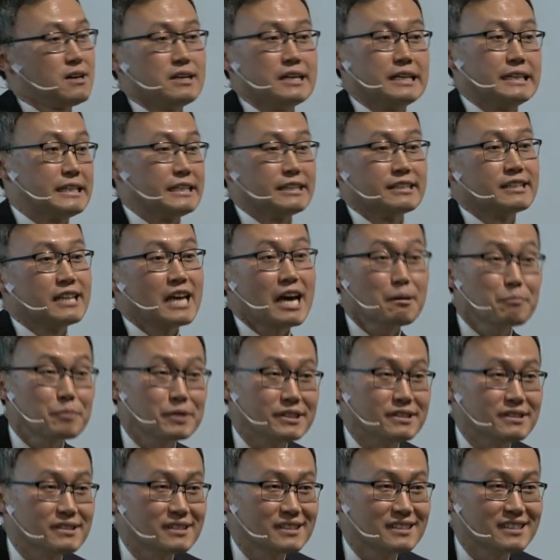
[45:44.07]
it didn't happen.
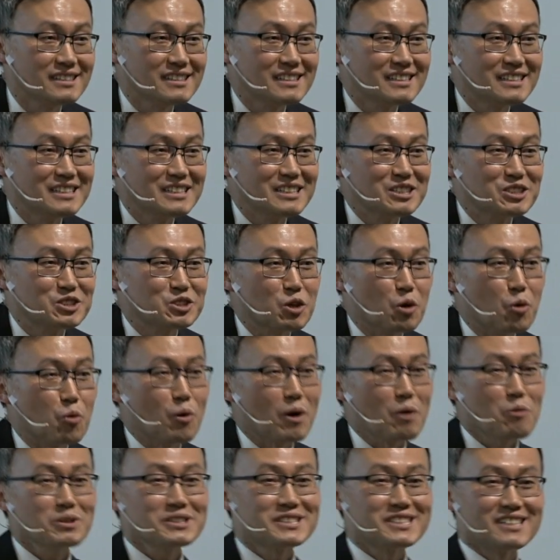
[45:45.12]
So
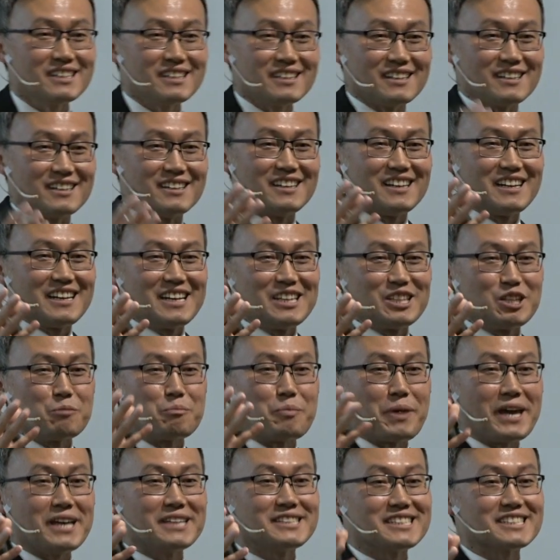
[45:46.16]
what was the, the
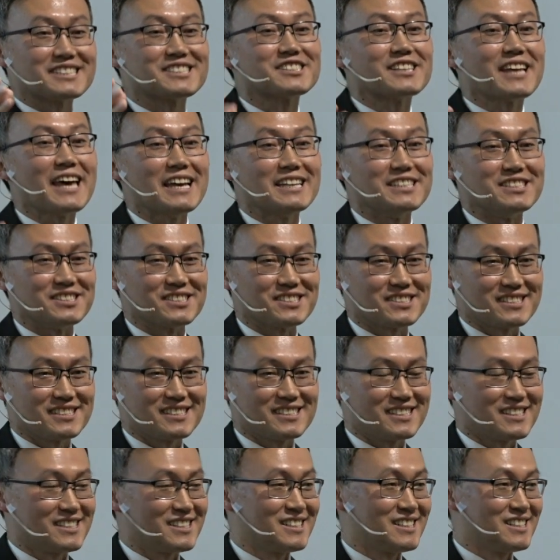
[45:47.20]
basic stance,